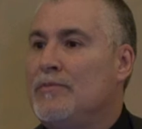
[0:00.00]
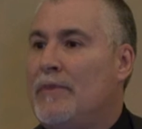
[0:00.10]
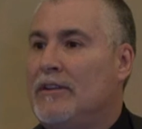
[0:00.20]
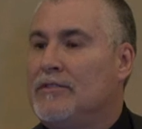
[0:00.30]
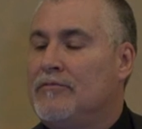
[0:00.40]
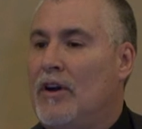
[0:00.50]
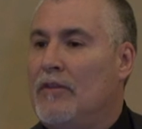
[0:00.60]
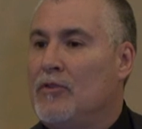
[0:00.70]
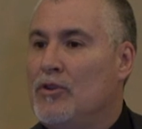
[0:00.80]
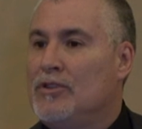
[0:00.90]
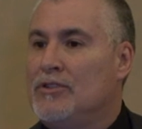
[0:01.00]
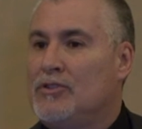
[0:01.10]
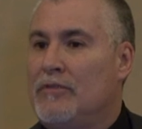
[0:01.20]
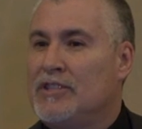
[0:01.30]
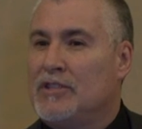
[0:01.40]
amounts of goods and
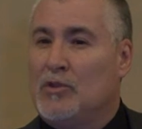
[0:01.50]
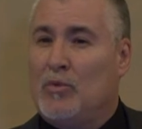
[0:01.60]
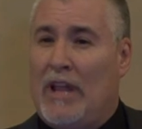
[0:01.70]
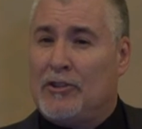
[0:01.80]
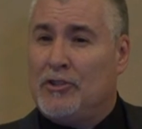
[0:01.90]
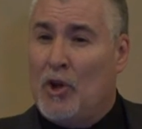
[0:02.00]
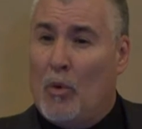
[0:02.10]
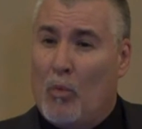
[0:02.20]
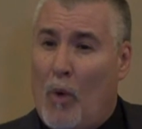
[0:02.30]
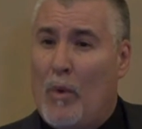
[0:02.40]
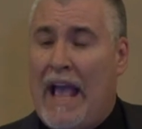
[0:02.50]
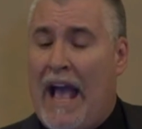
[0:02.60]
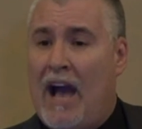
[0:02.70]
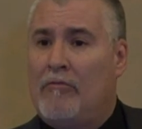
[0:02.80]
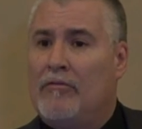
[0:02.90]
services because we'll actually know what we
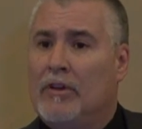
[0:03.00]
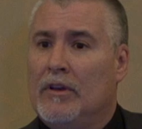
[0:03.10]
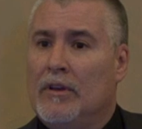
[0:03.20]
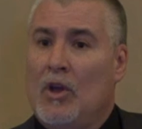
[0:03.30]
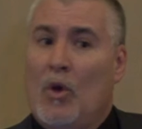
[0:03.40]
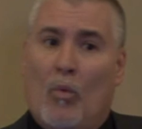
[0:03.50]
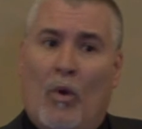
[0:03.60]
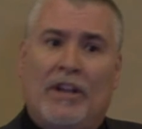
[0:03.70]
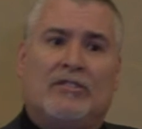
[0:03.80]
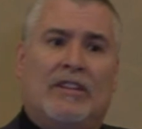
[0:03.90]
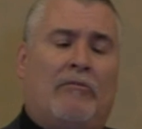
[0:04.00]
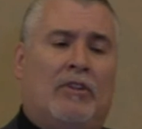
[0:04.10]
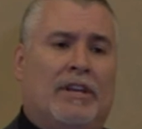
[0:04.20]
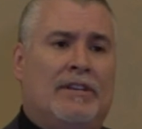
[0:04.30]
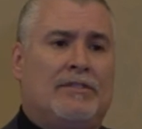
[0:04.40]
have, what its
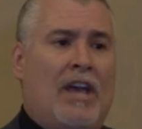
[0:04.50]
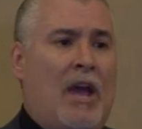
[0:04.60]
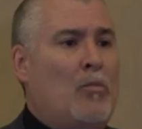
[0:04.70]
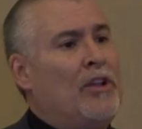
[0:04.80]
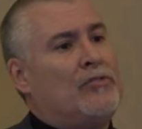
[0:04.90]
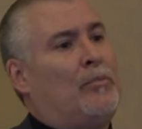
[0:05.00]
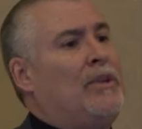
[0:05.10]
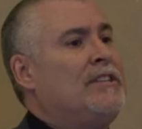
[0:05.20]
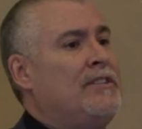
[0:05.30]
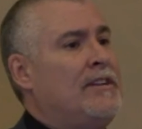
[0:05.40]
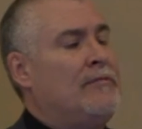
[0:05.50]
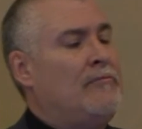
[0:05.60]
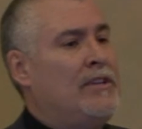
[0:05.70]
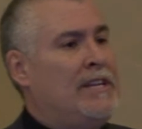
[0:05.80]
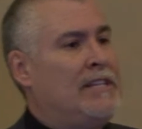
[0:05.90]
level is, and when its replacement
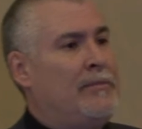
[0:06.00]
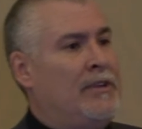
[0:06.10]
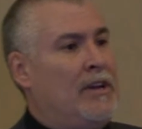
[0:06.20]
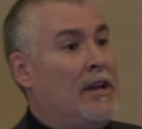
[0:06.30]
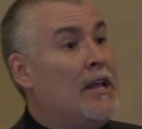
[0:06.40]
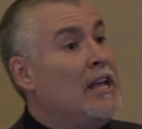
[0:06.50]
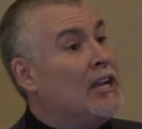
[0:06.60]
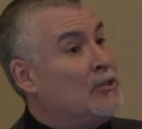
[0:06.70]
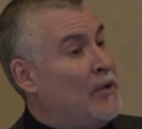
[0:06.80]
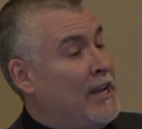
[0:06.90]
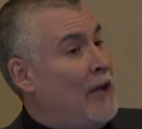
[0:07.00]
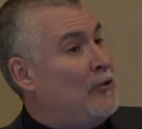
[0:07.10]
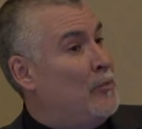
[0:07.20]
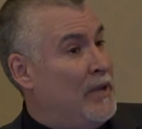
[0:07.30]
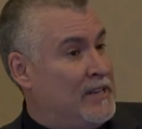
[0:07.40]
needs to be done. Because we can now
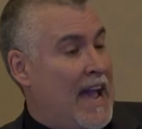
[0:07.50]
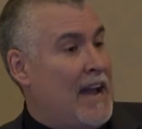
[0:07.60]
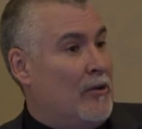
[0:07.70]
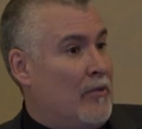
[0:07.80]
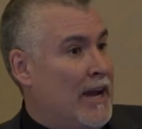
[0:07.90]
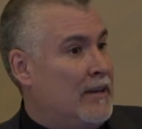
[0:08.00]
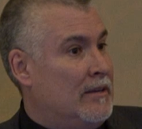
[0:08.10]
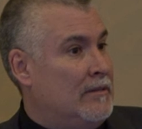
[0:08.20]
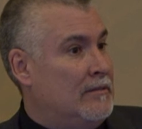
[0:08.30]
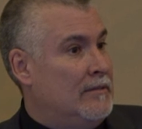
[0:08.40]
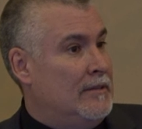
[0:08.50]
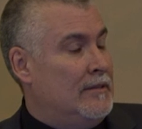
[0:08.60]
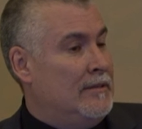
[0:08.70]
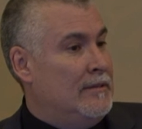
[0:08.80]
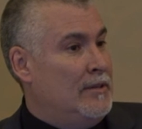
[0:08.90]
do big data, right?
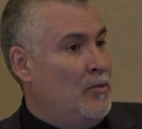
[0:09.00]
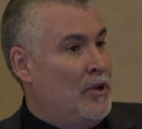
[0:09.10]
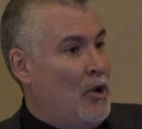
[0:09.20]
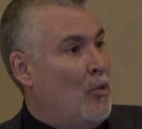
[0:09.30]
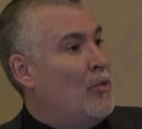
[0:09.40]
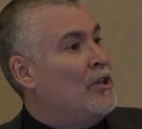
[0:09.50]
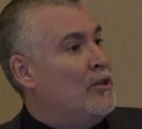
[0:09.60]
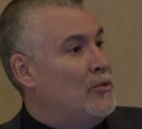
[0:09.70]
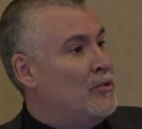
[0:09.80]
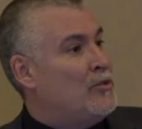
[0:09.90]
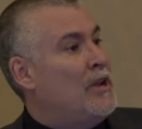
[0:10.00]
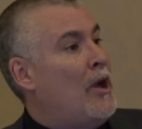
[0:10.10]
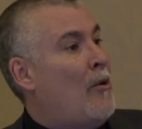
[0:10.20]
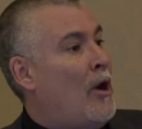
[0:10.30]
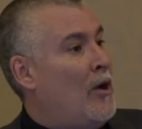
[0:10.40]
We know what we used, we
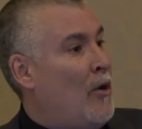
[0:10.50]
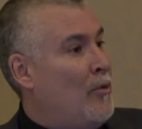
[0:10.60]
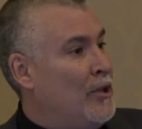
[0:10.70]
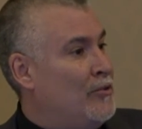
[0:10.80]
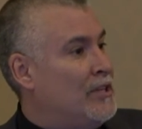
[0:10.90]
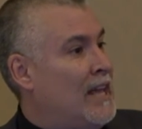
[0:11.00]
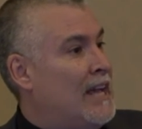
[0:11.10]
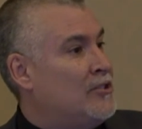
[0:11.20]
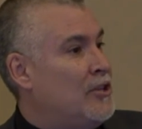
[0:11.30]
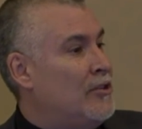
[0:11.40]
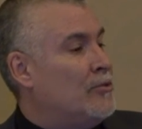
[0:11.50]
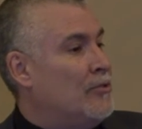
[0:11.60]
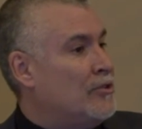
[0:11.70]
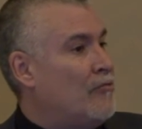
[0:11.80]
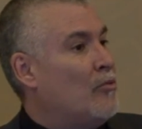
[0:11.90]
know how we used it last year, so on
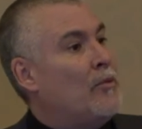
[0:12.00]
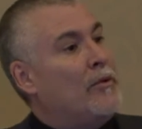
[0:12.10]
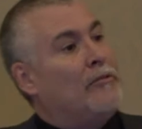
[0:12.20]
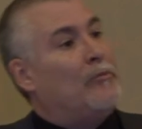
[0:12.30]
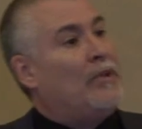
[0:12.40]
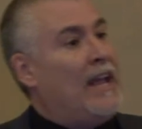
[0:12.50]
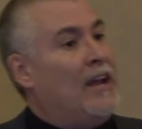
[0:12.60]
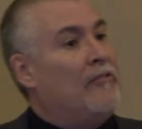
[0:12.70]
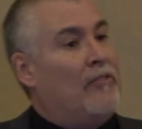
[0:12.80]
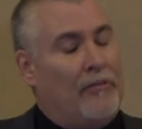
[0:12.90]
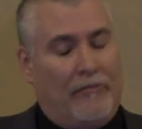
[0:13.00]
and so forth. We'll be able to plan for the